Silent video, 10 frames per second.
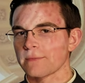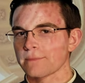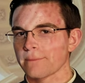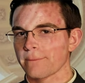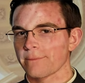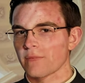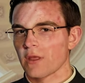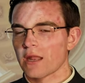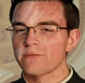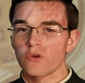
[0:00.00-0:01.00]

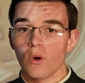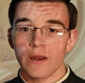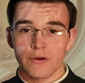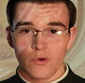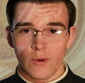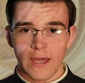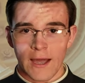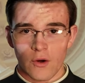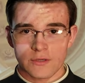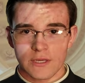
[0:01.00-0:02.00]
And if you want, on your way
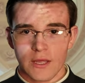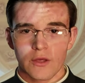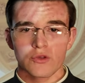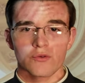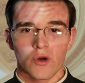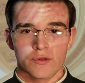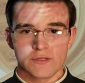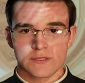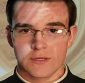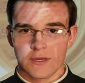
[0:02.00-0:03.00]
out, you'll
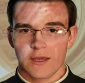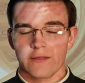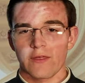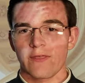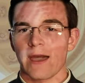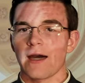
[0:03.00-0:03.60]
notice that they